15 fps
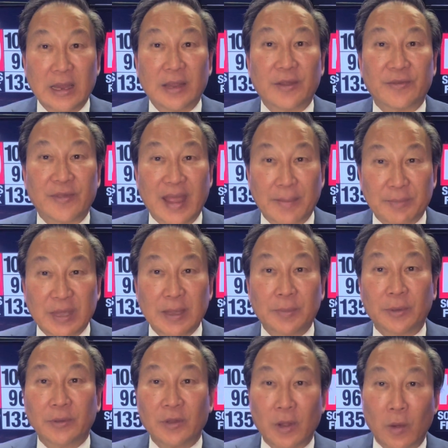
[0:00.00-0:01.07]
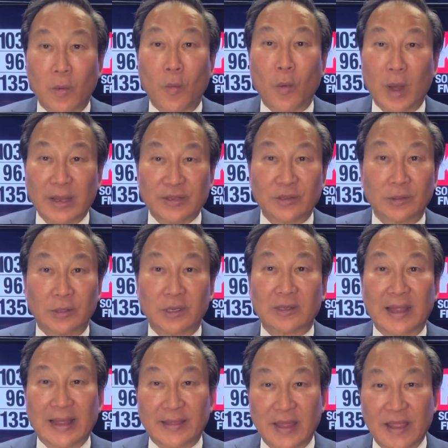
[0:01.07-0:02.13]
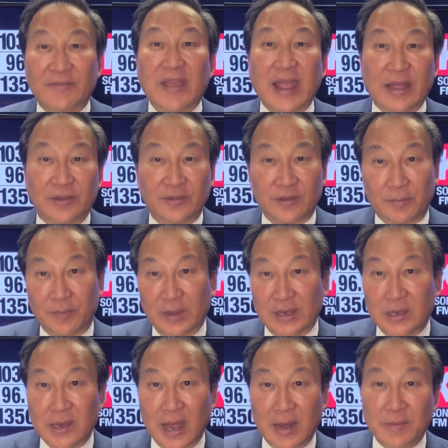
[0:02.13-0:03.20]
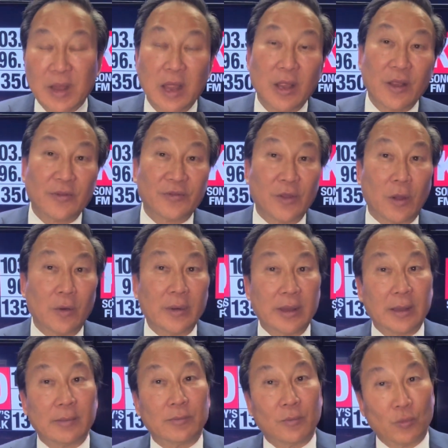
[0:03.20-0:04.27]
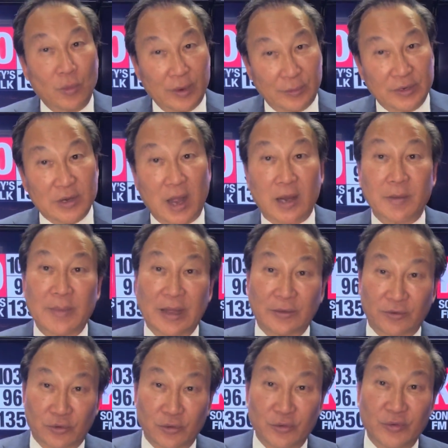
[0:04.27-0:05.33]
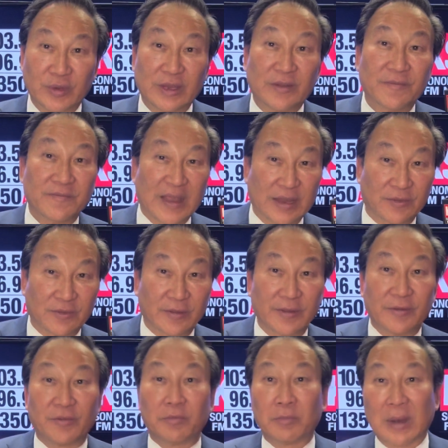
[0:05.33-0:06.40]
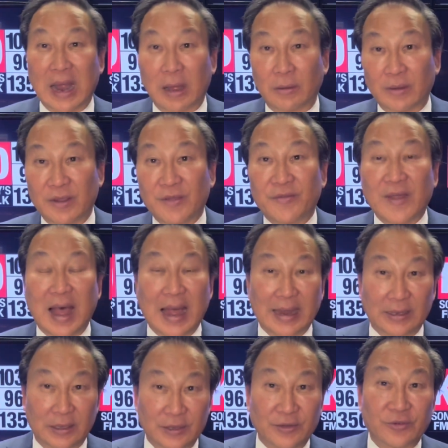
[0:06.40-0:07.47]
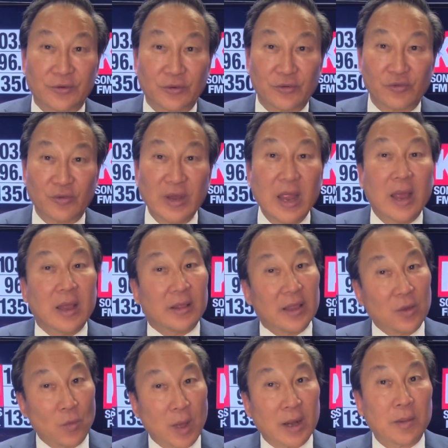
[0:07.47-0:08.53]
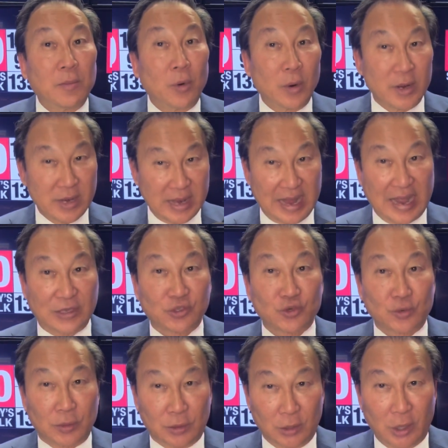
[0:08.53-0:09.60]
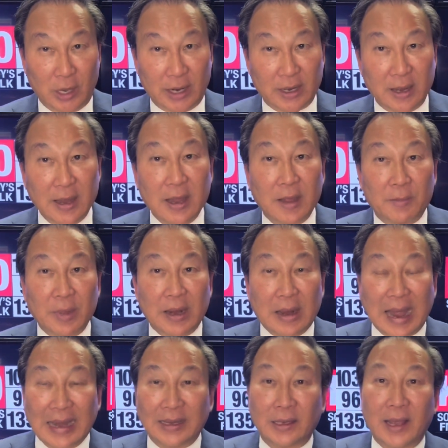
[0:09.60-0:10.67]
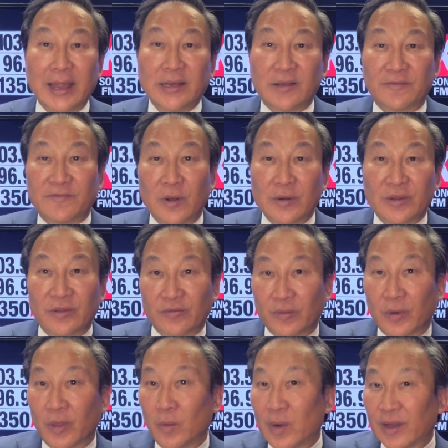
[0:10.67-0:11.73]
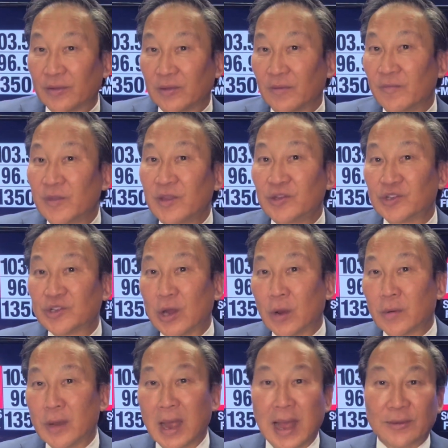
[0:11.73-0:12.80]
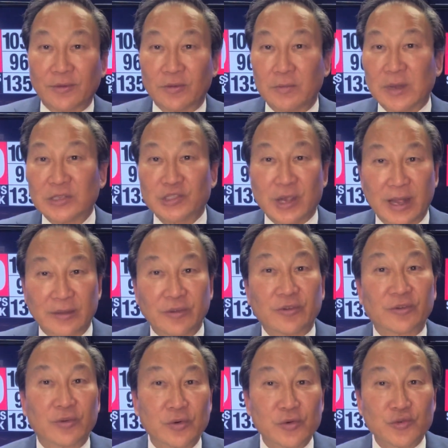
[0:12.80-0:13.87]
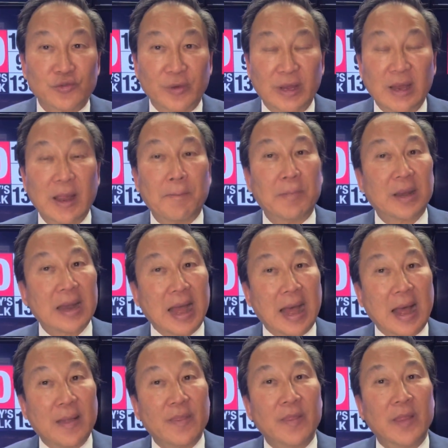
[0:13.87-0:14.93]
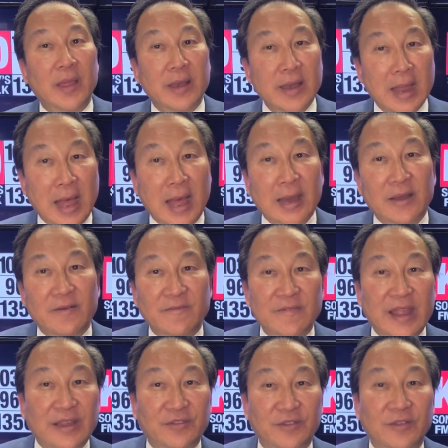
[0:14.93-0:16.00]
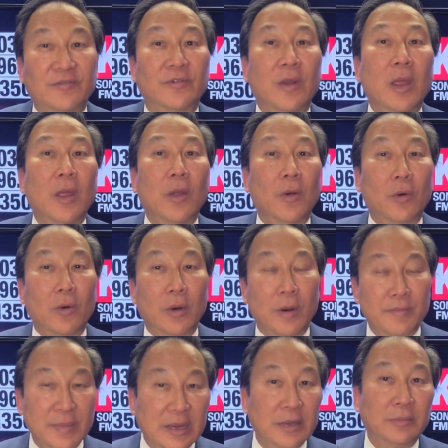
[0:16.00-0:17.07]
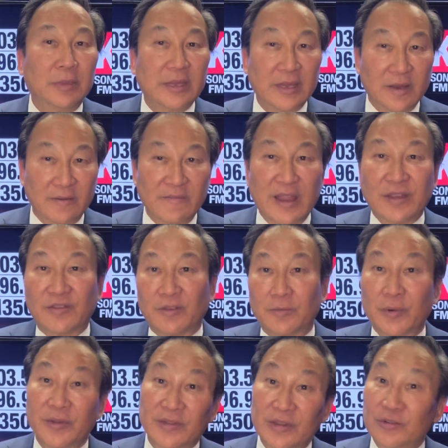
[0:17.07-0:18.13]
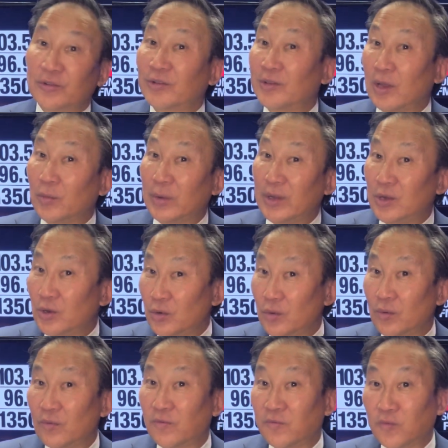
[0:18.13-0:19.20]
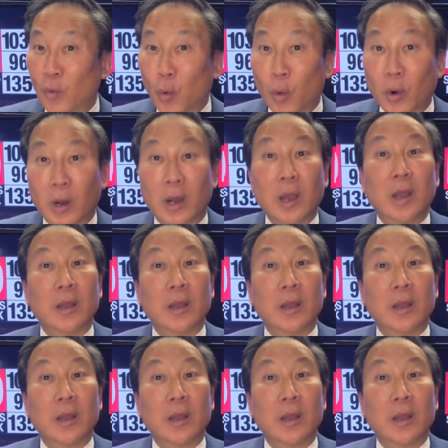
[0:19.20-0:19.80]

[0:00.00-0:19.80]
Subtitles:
is that people don't want to look like they've had something done. So when we talk about surgery, faceless, browless, eyelid surgery, they want a more natural look. But I'd like to focus for the rest of this show, not so much on surgery, but on the non-invasive or minimally invasive procedures that we do for